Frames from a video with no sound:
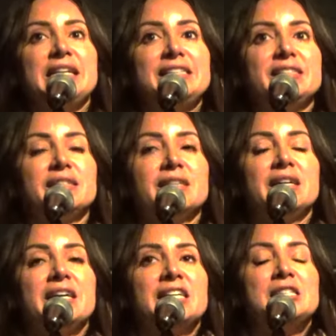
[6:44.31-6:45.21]
It needs
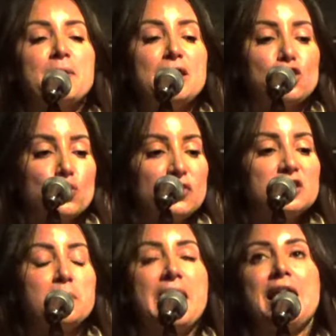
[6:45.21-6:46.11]
to speak
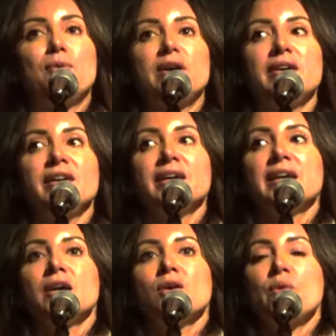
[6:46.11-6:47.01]
truth to power
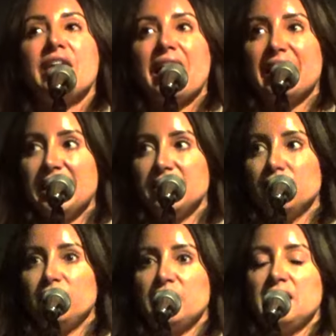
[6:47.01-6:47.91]
without
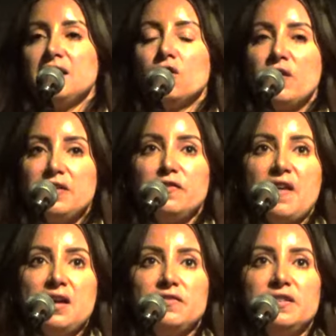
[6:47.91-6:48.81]
any fear or any
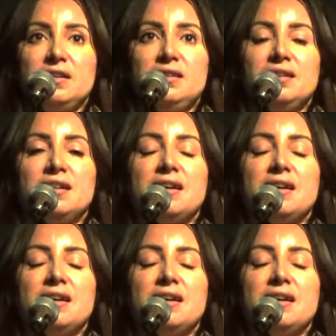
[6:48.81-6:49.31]
favour.